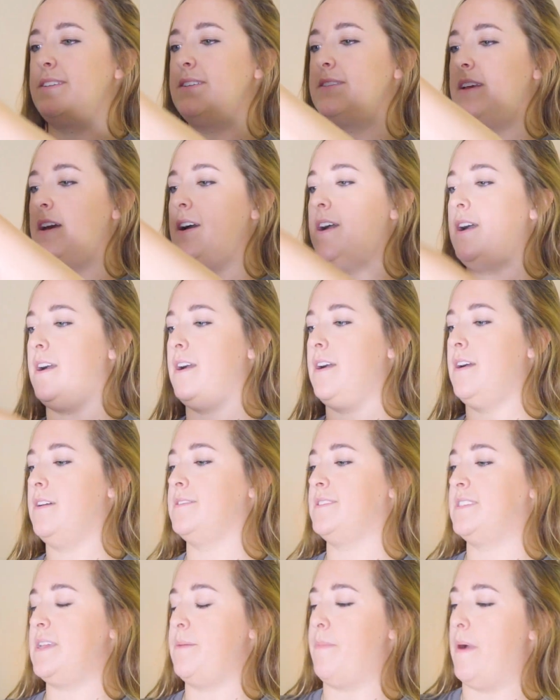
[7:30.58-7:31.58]
is
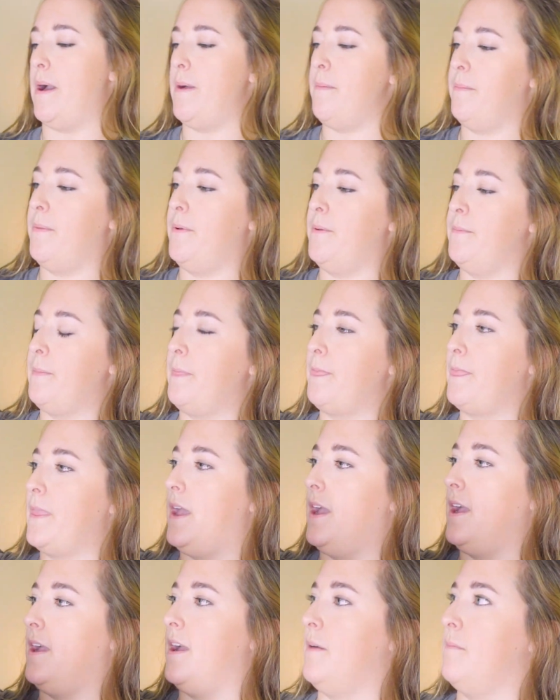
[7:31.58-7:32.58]
a zip up
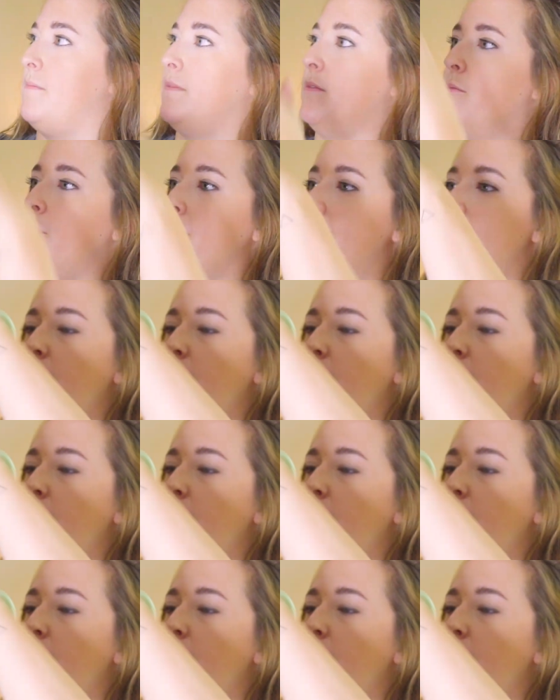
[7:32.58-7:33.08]
with a